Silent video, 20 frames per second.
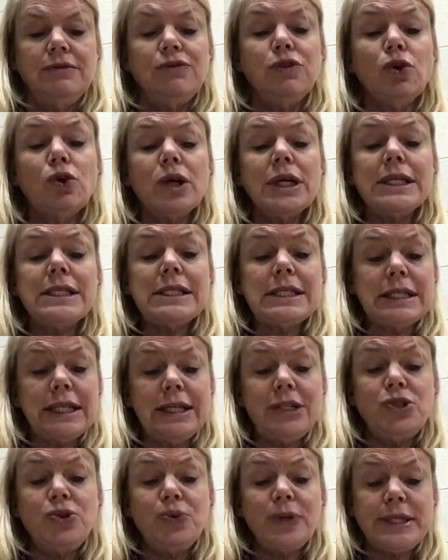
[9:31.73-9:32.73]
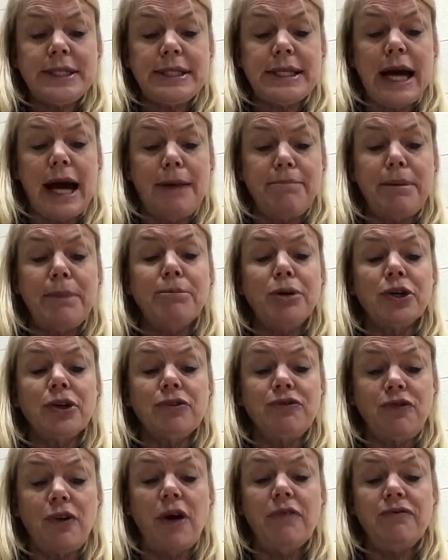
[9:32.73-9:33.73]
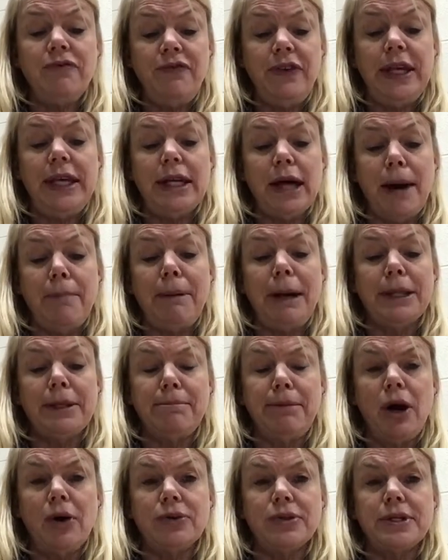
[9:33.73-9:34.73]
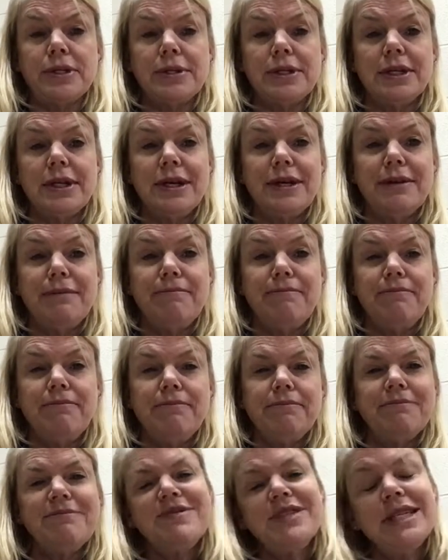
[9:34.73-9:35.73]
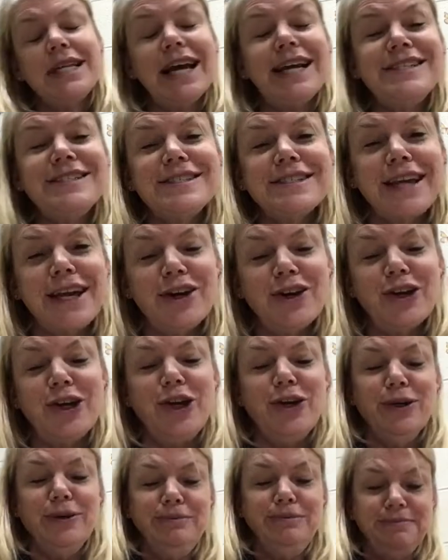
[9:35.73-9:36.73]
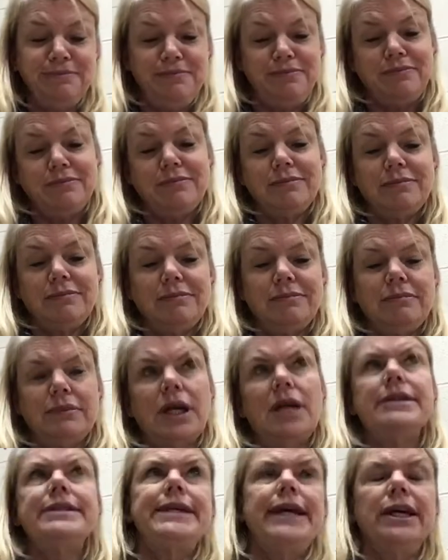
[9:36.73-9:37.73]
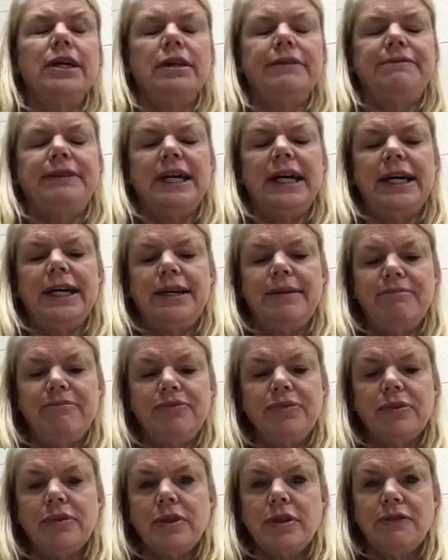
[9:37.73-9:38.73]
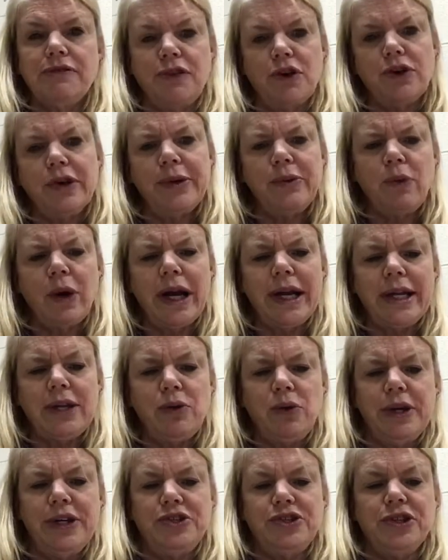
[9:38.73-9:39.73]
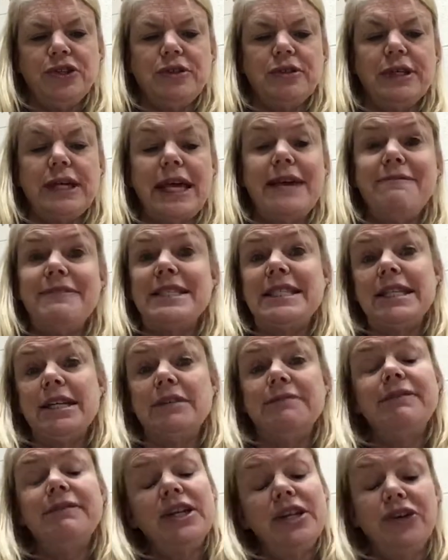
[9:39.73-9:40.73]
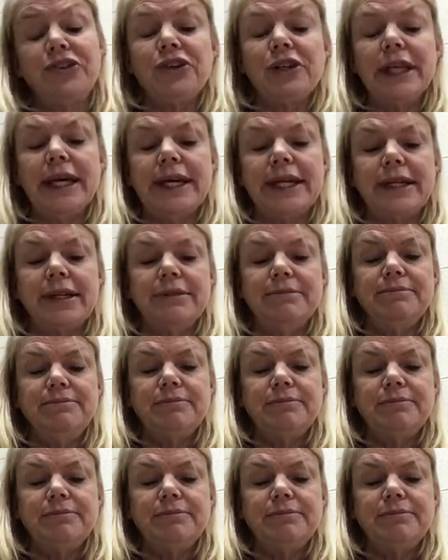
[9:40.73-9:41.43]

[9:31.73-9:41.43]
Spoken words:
Flora slid to a stop and put her front feet up on the post. Did I scare you? Terrified, the furry white creature gave itself another lick.